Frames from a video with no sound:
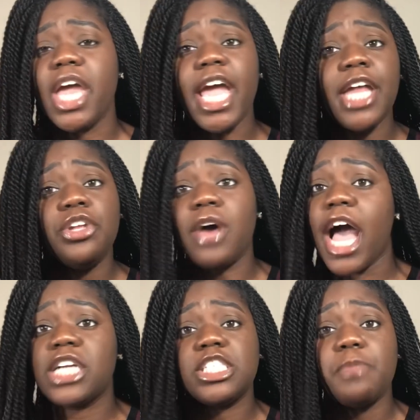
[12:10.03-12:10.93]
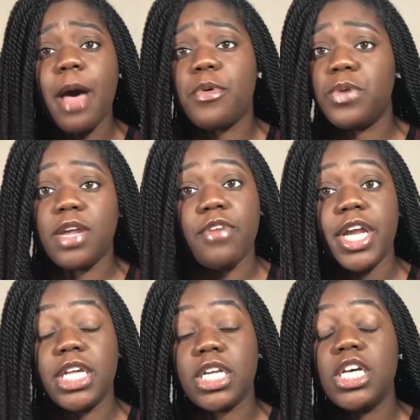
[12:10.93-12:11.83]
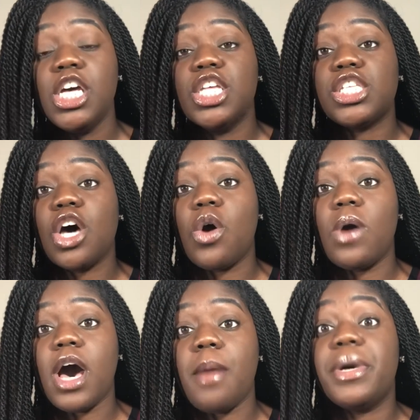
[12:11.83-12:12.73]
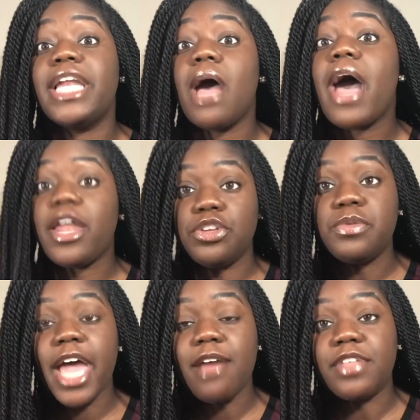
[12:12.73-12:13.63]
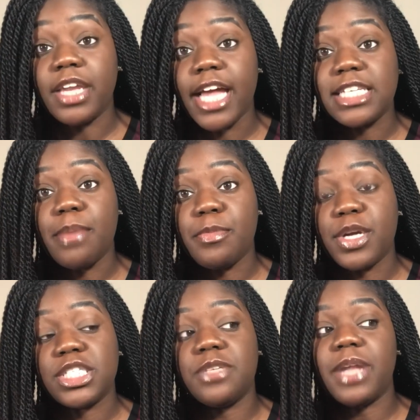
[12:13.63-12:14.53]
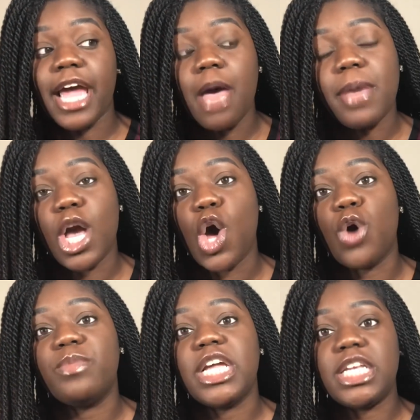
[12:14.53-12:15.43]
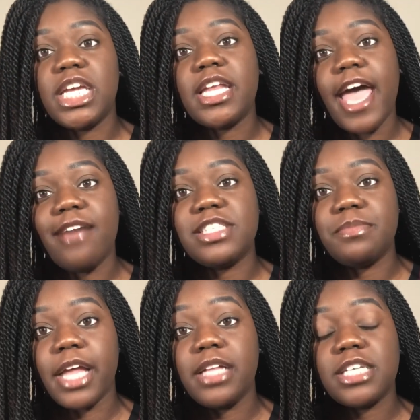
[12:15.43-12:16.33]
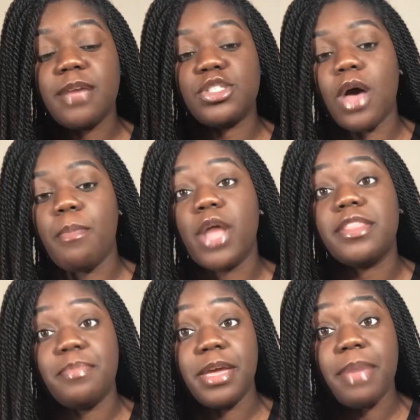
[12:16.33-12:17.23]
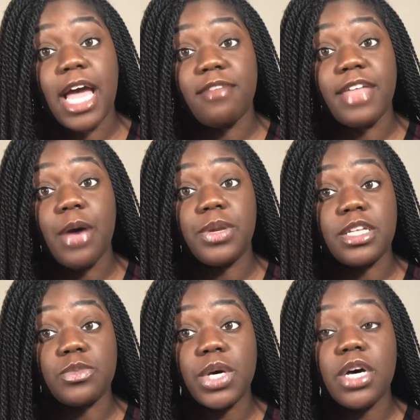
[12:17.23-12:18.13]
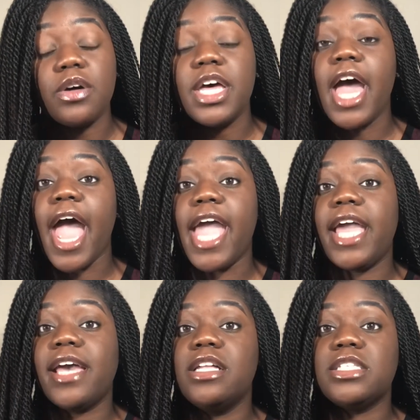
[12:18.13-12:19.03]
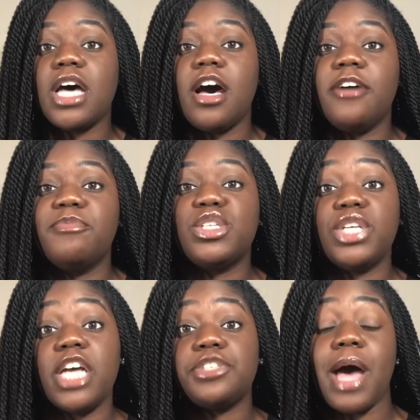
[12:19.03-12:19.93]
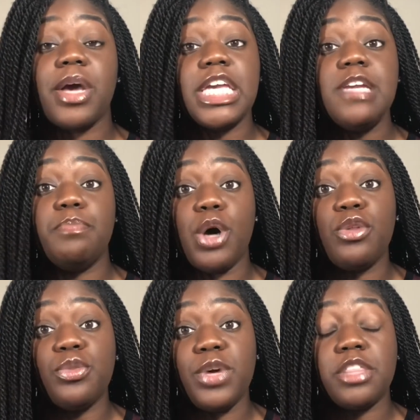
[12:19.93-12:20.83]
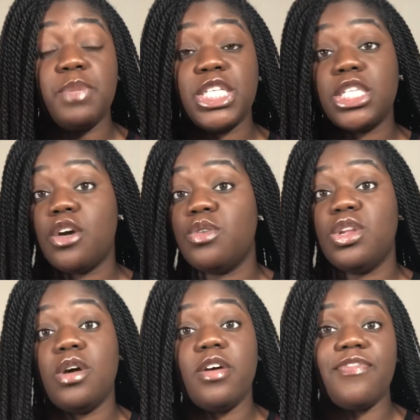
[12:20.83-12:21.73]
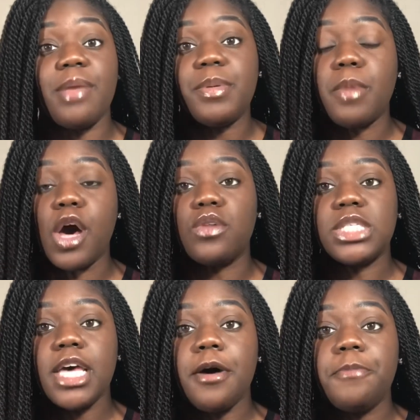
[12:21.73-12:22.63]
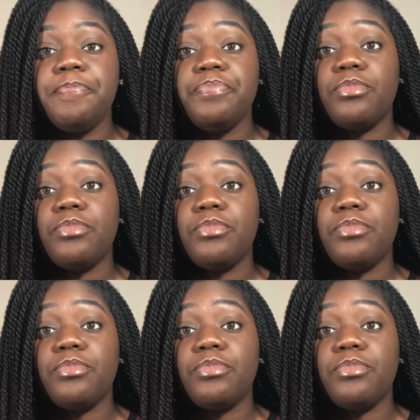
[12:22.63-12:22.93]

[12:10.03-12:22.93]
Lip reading: and I can just pop it whenever I need it. So but now I do have the nighttime emergency. When I got back home, they did have some nighttime, so I bought the big pack of that one as well. And so I'll keep both with me. So if I'm in my hotel,